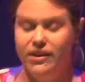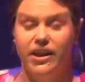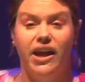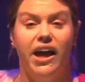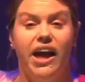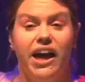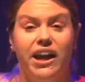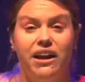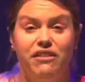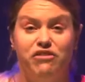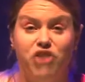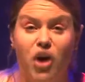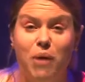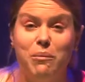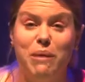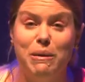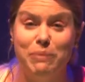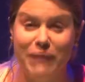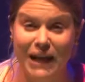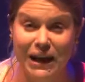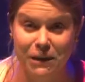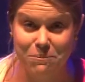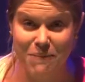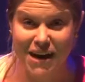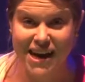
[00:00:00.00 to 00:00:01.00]
And I've got my
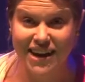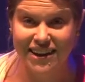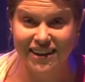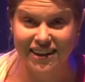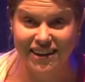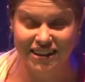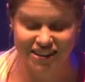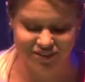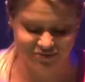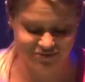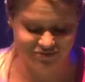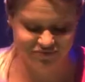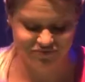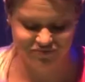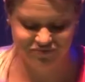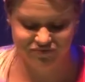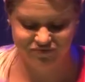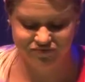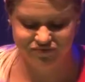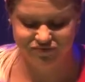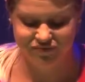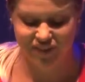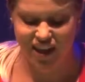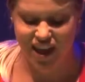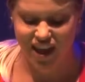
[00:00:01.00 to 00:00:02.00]
black marker.
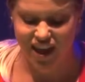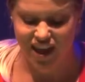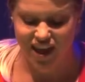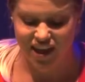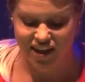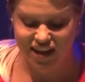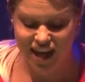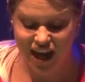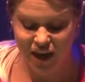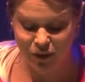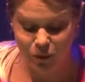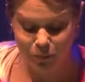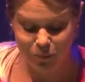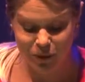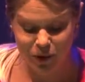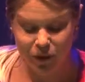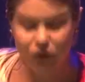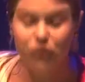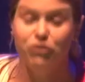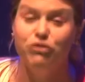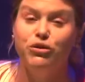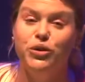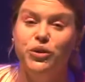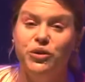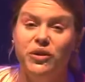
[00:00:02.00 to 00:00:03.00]
Now, the
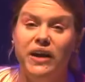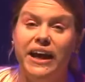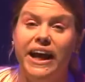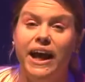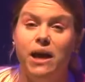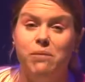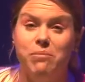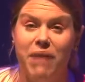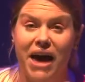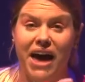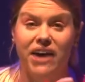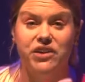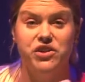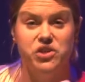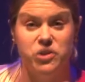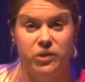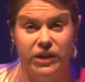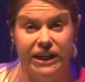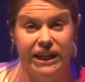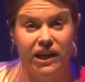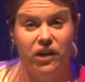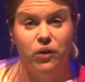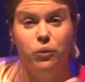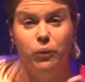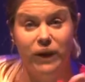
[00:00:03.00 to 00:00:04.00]
beautiful thing about
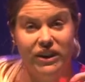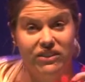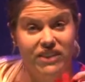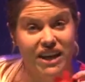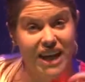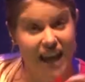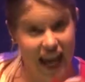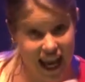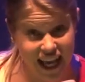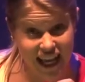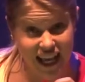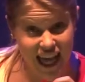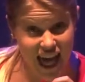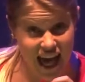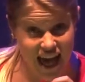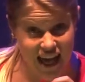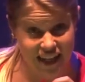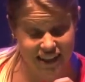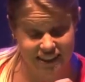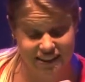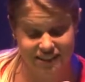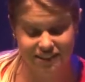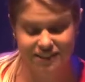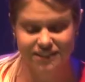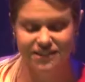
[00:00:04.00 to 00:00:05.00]
doing it with an egg
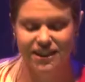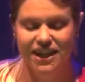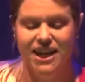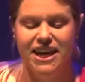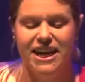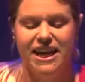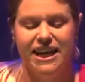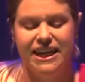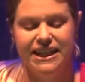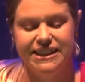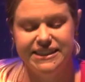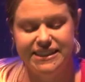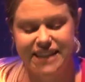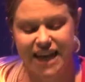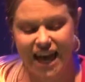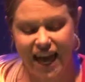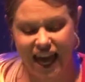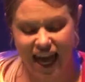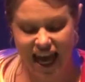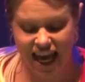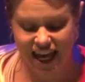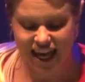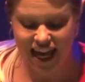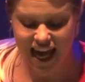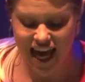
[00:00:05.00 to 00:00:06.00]
carton is that
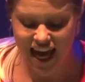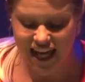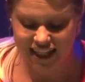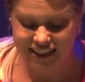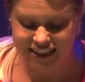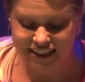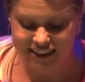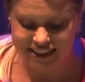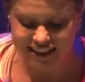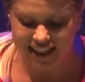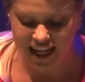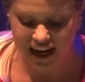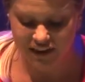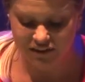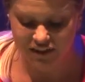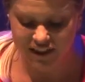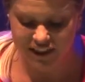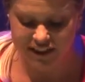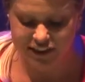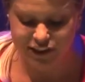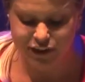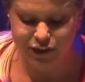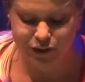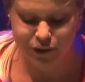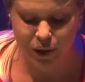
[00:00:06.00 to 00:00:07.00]
egg cartons have this
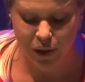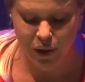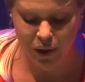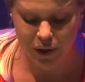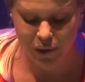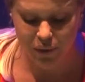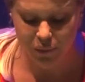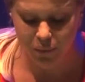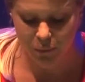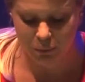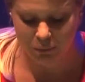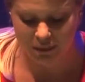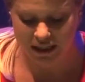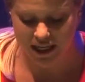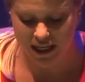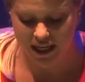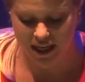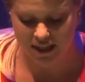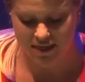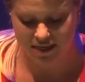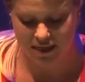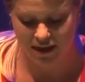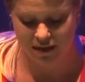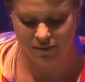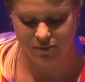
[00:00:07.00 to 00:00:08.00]
circle bit
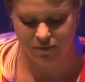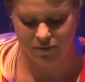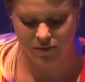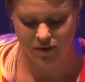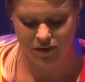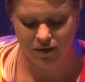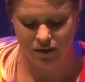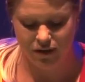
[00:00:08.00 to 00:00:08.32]
in them,